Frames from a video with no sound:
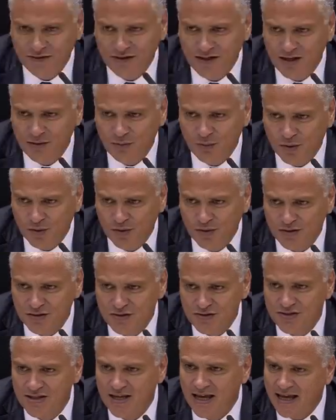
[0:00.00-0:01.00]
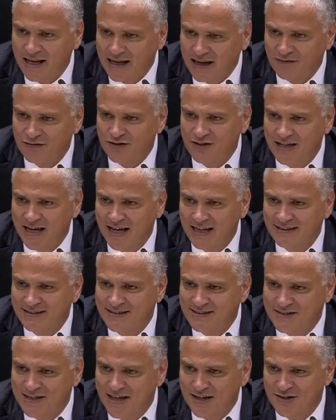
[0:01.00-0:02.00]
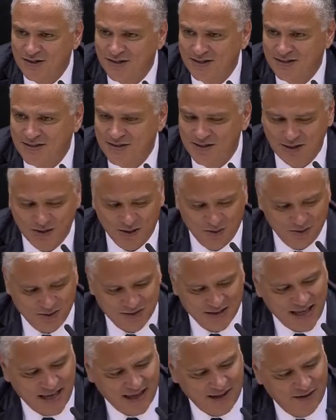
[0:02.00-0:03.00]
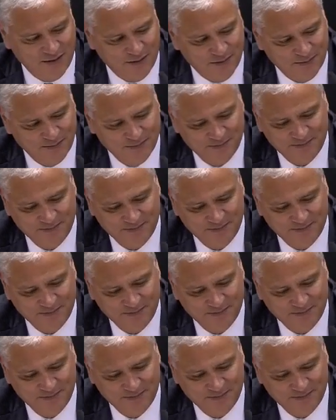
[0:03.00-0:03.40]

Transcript: the awards, and after that, the session is closed. Thank you.